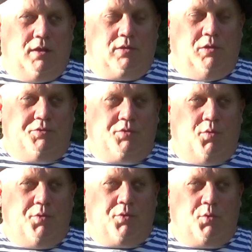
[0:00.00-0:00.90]
close
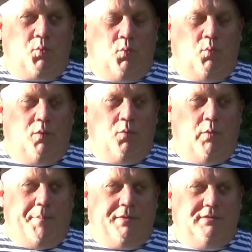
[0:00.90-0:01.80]
quarter
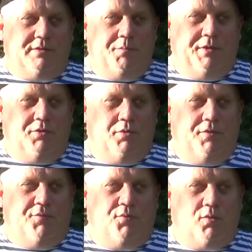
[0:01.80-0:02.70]
weapons that would be
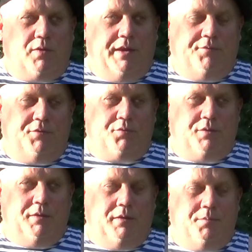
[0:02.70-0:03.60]
good for
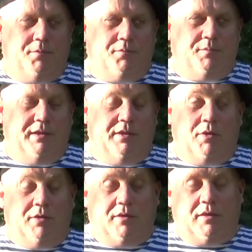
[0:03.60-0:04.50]
infantry, men
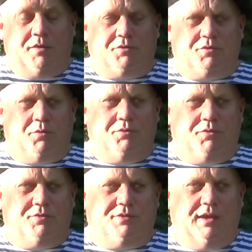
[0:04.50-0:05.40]
and other
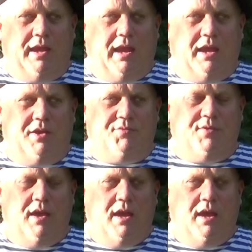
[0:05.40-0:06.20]
soldiers to have.